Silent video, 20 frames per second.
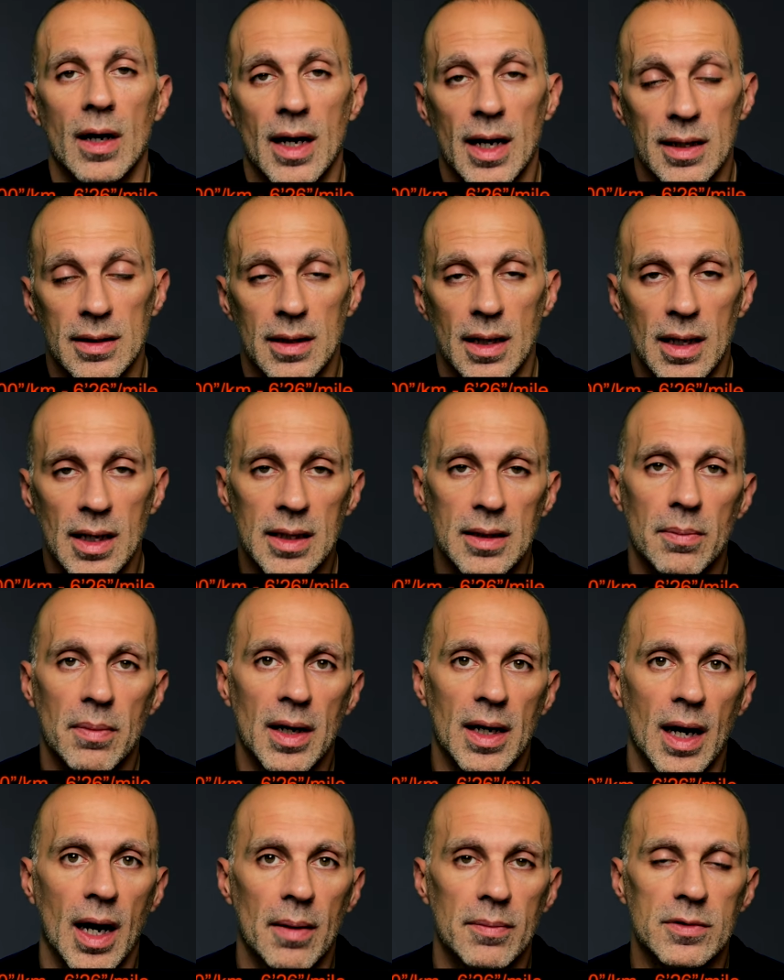and it
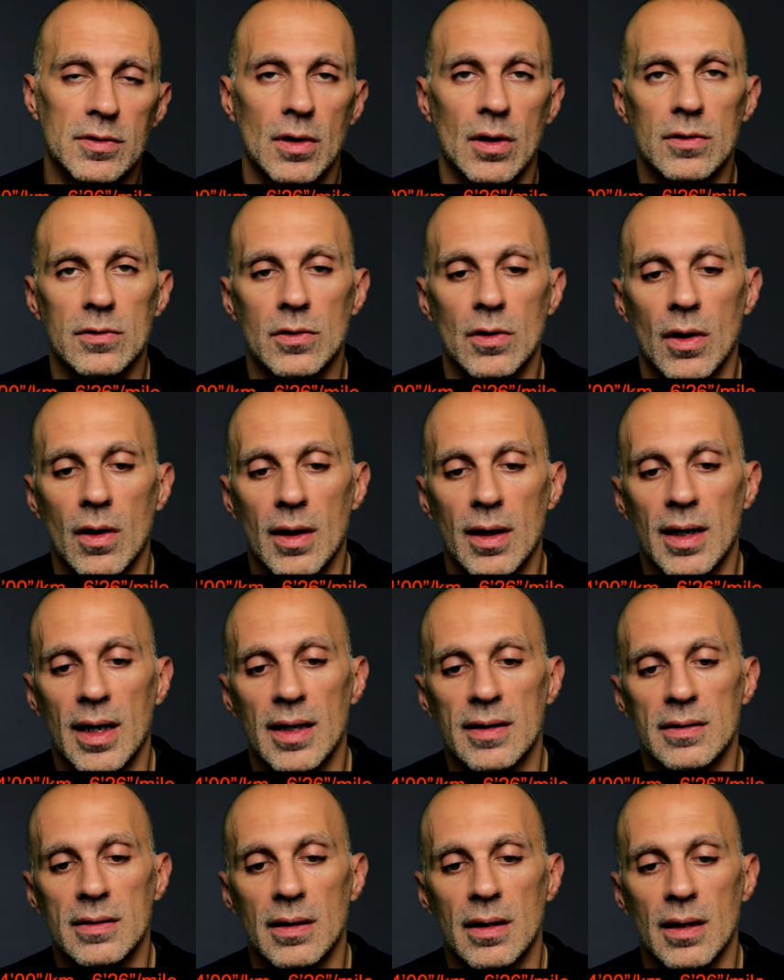becomes also
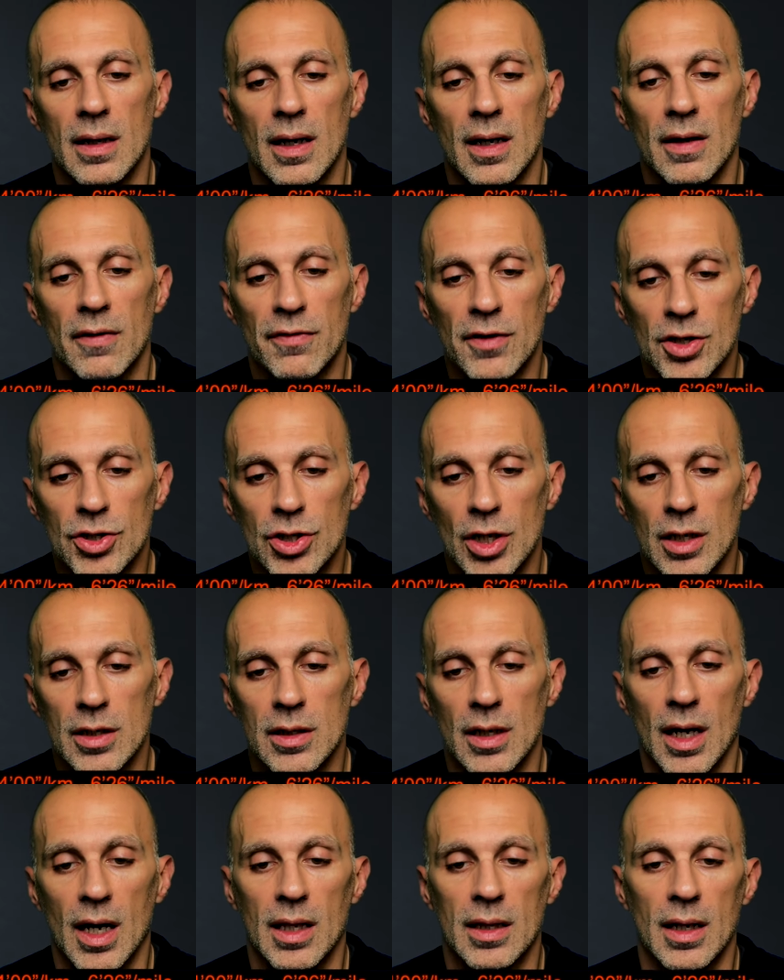less efficient
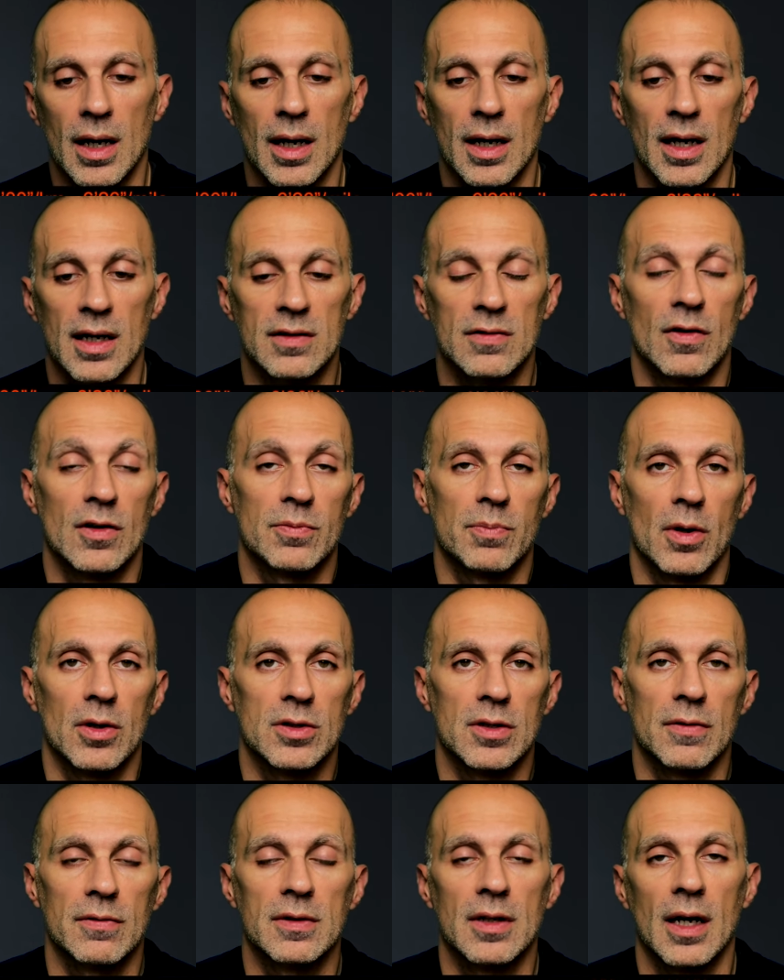and less
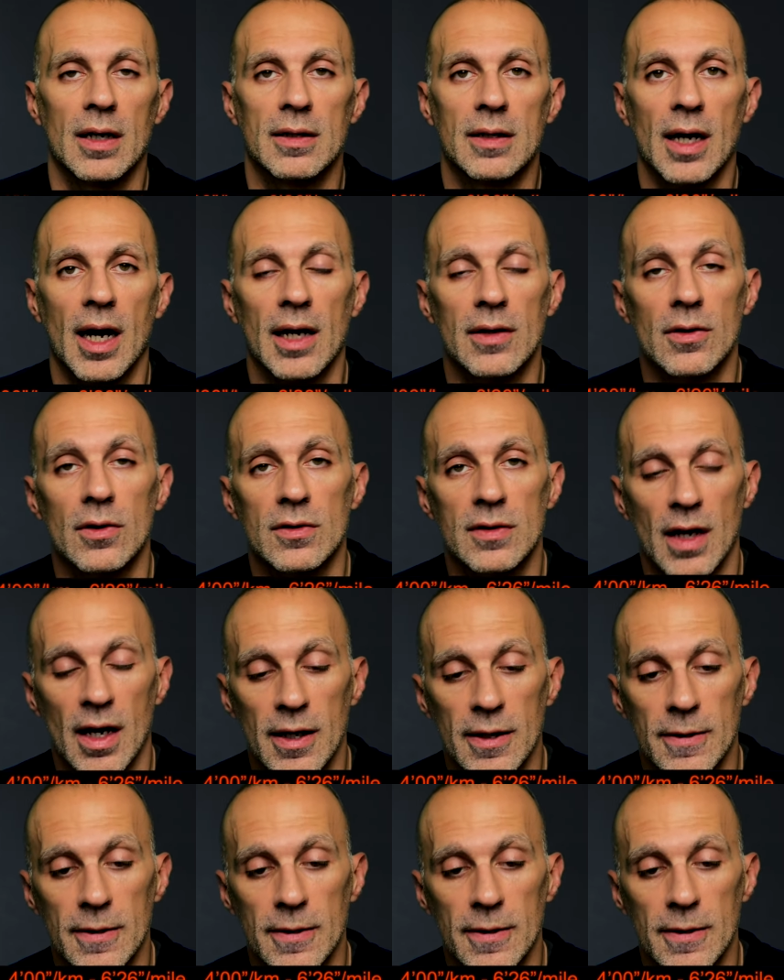responsive than the Adios 8.